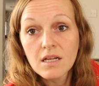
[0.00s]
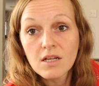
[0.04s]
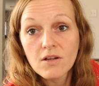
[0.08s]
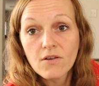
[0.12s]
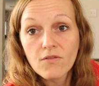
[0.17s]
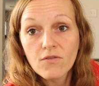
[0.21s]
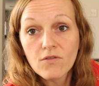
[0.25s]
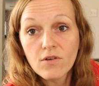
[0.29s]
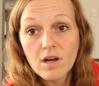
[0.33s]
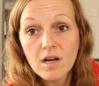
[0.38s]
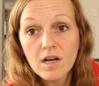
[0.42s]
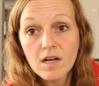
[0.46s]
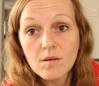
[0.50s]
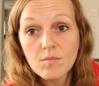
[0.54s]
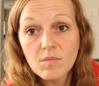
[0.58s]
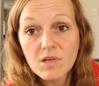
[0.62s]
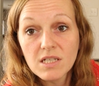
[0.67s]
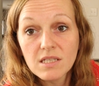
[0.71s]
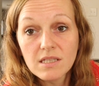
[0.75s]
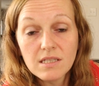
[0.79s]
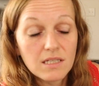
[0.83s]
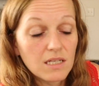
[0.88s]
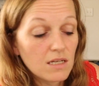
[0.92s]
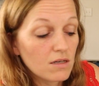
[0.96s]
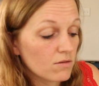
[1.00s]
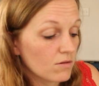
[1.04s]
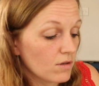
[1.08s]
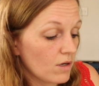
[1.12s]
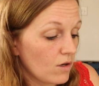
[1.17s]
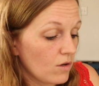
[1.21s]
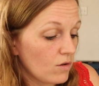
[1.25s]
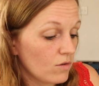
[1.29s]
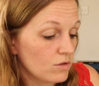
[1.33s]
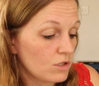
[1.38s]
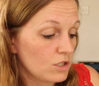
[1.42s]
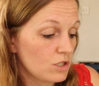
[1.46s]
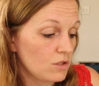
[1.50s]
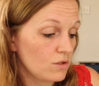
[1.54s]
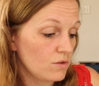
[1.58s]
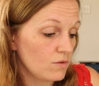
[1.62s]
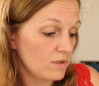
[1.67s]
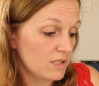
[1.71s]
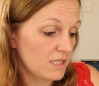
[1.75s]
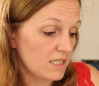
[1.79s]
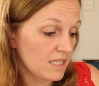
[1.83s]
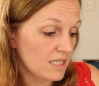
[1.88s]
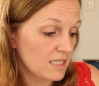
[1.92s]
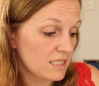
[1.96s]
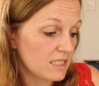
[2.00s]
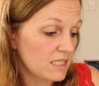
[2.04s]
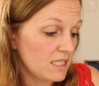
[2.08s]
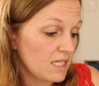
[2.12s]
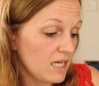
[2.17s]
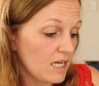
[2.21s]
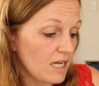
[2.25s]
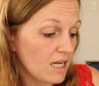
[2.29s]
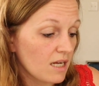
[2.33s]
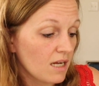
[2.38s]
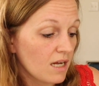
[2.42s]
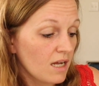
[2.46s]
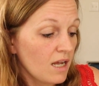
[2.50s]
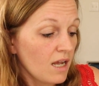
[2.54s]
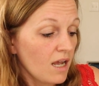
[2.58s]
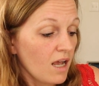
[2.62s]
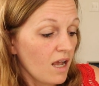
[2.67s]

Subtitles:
from 0 to 60,